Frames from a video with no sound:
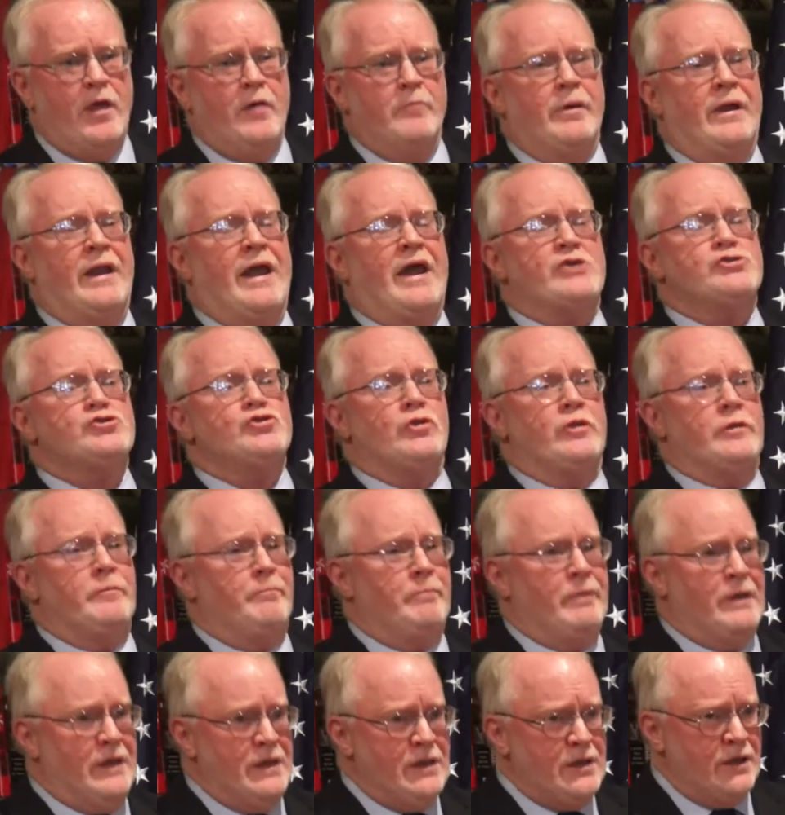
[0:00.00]
but actually
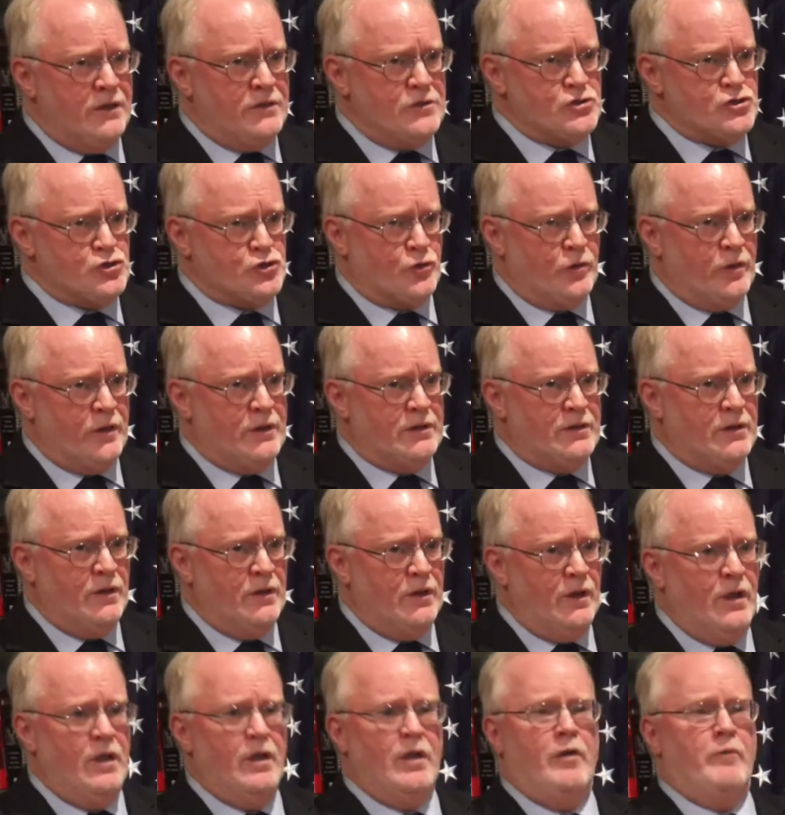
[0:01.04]
being in the street,
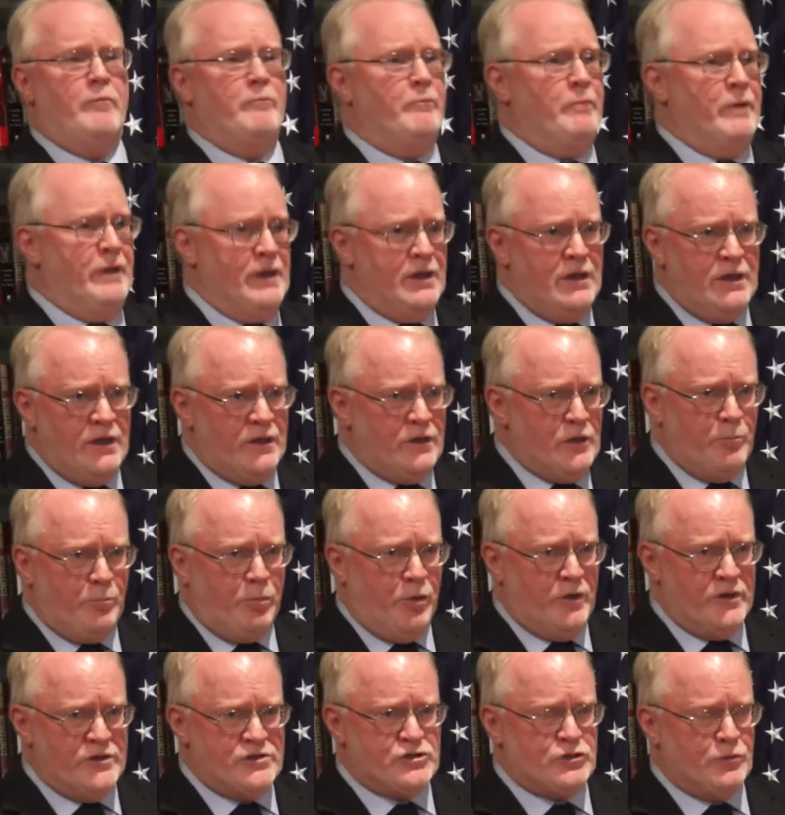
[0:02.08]
being in the
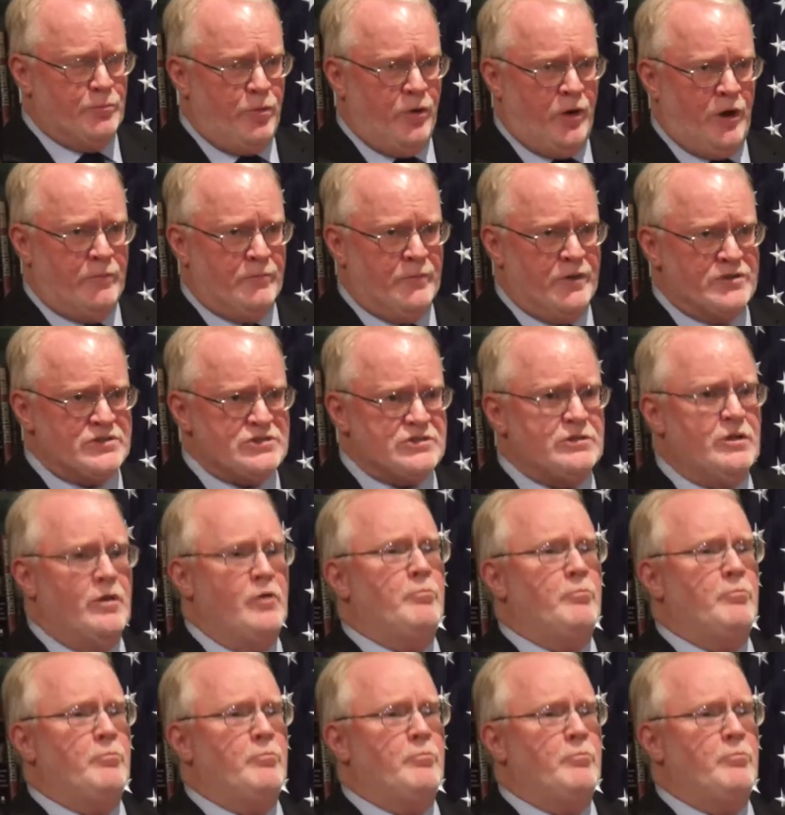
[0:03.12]
police departments,